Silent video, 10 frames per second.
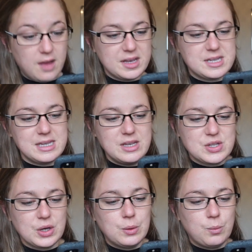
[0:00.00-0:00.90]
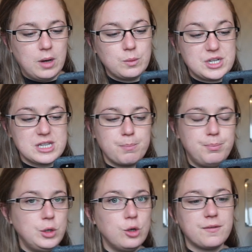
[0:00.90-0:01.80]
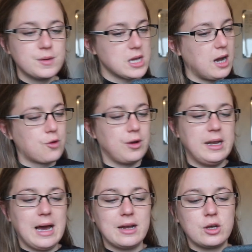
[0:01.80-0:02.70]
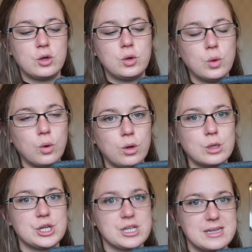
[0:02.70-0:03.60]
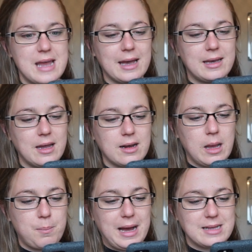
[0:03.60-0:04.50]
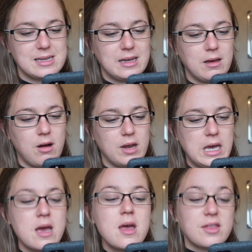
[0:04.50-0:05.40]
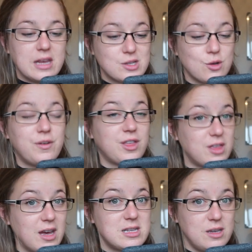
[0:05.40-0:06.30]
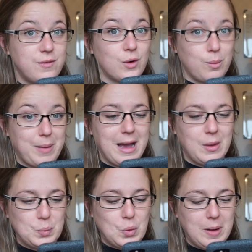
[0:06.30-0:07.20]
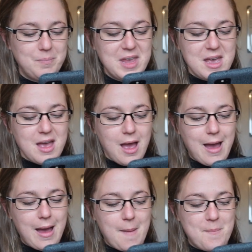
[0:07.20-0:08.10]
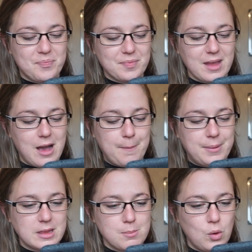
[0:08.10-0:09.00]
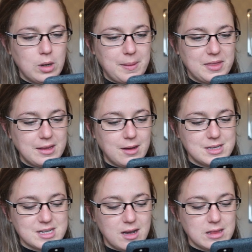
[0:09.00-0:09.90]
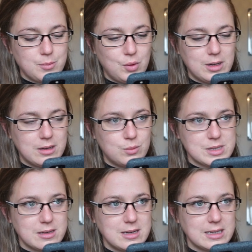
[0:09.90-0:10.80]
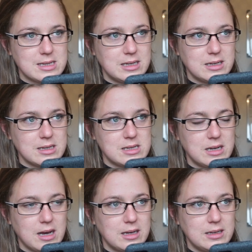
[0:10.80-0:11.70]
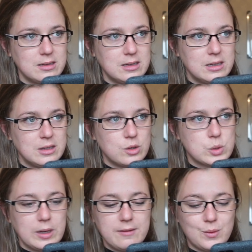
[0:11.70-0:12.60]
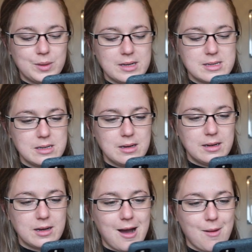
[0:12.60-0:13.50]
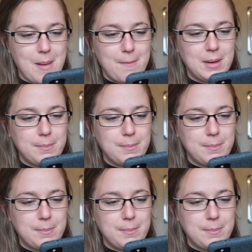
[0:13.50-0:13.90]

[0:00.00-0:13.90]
other sea salt one, which is a beautiful dark green, had a gorgeous neck and like patterning on it, that sold for £34.1. I put them all up, I think I started them all at, was it $19.99? Or $24.99, I can't remember,